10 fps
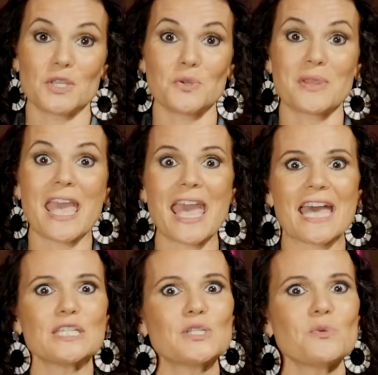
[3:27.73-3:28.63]
You
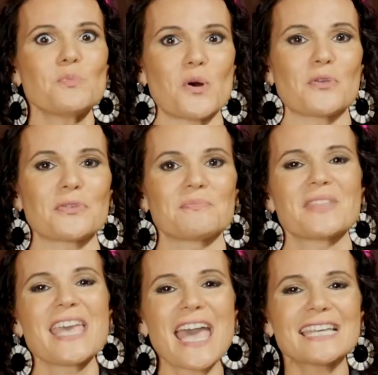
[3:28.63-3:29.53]
can do both.
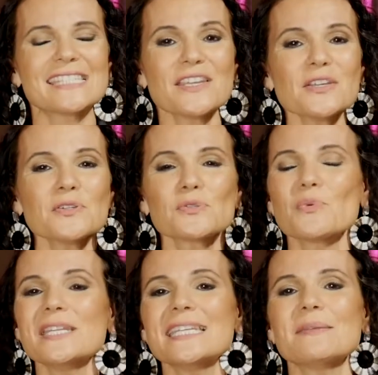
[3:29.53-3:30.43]
As singers,
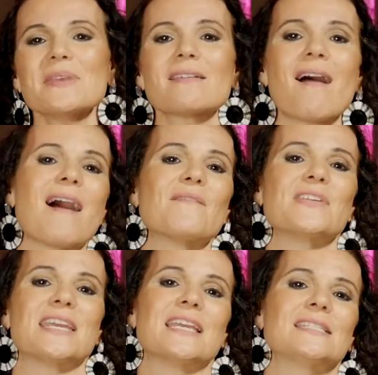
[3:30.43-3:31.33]
we need to be
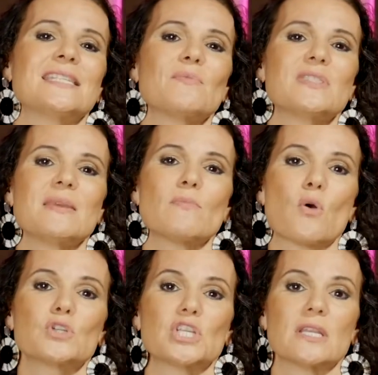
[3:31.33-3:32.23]
confident and sing with
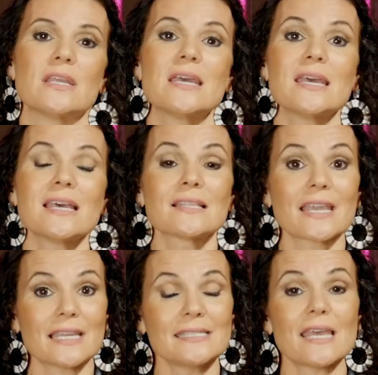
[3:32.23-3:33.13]
emotion,
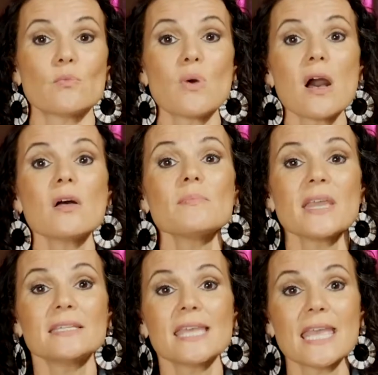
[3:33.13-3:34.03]
like I said, while
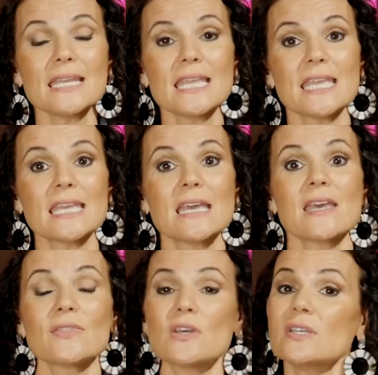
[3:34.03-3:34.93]
maintaining
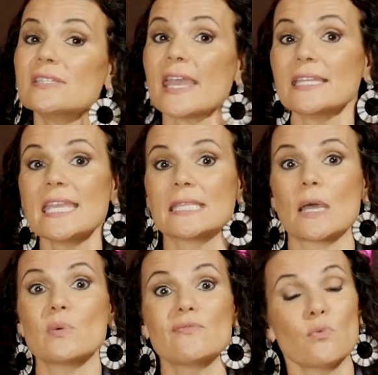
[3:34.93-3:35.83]
the good technique
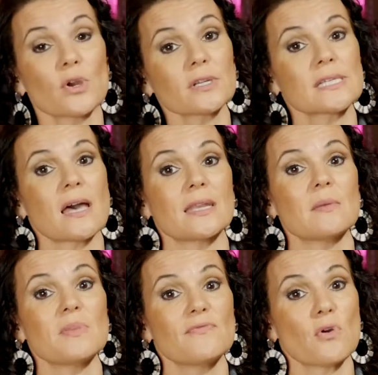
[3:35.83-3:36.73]
that we've worked
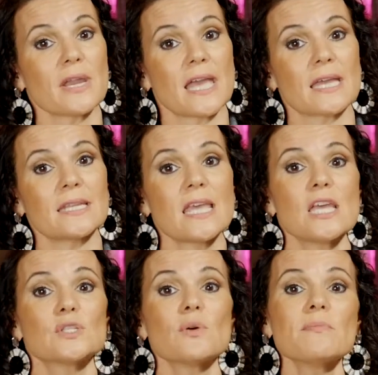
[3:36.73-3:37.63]
on beforehand.
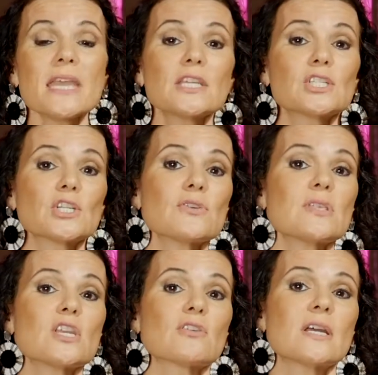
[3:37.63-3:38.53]
So make sure
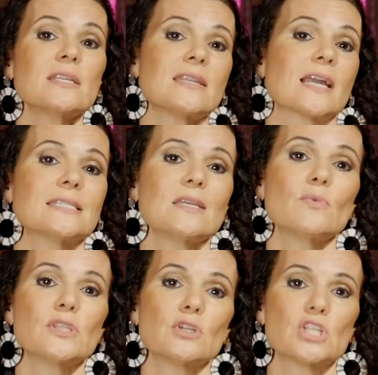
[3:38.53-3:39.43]
that you're connecting
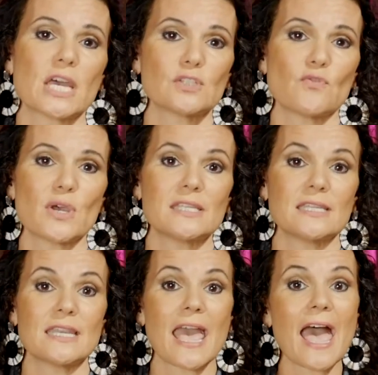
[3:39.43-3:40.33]
with your chest voice
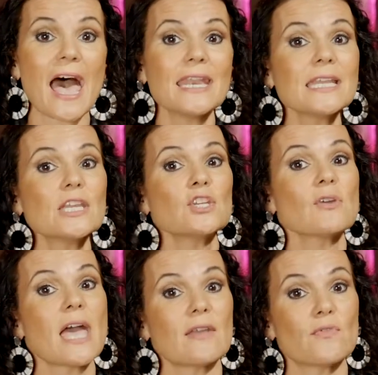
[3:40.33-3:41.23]
and adding in your
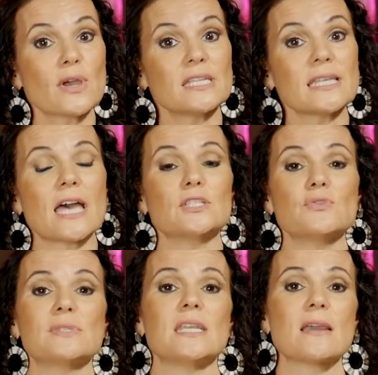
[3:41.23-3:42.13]
head voice as
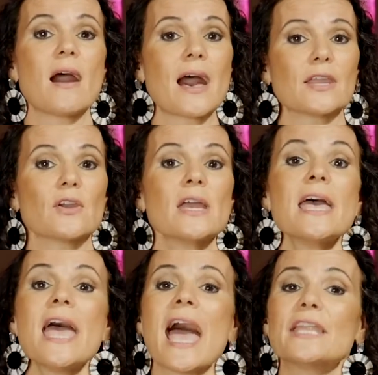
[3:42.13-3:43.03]
you sing higher,
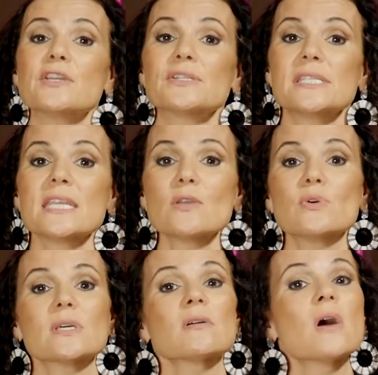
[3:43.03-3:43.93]
and you're singing
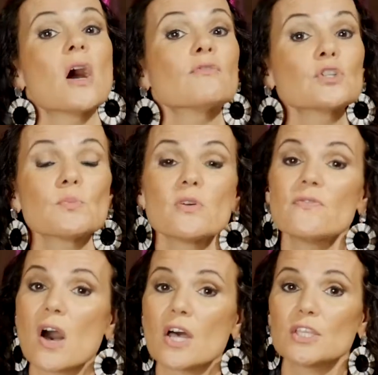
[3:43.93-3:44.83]
with a comfortable
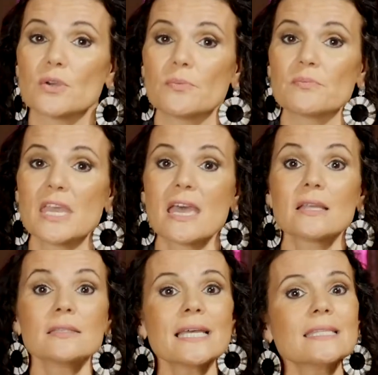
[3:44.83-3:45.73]
volume.
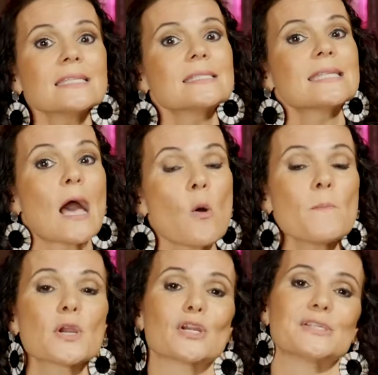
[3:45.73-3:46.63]
Let the
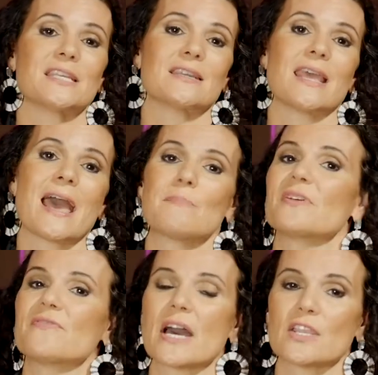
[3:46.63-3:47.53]
sound person
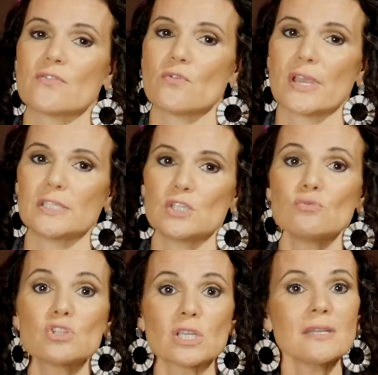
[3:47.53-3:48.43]
amplify your voice. You
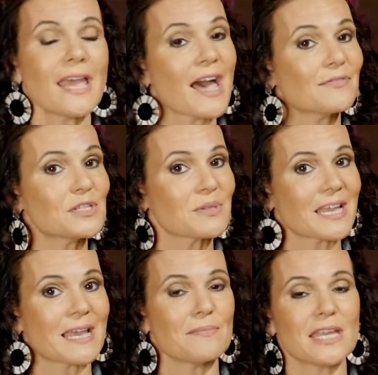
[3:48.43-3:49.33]
shouldn't have to,
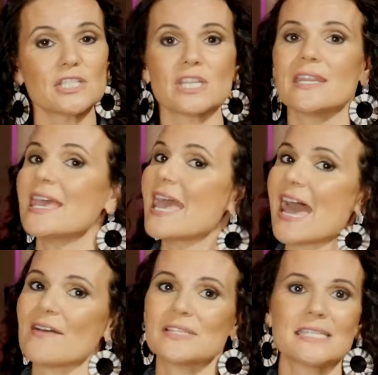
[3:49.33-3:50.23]
like I mentioned,
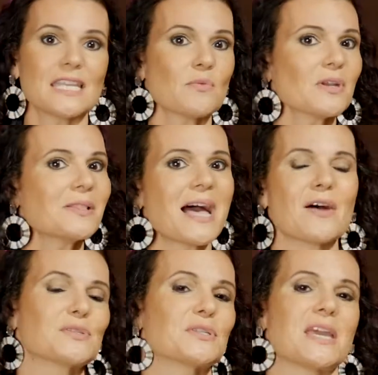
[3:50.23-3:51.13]
have to sing real
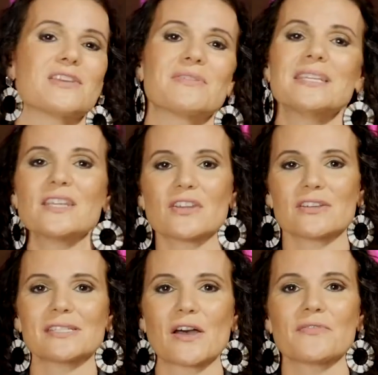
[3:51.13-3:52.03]
loud so that you can hear
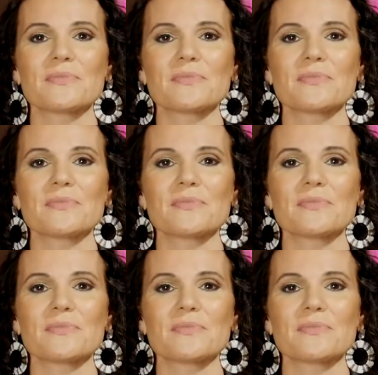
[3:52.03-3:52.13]
yourself.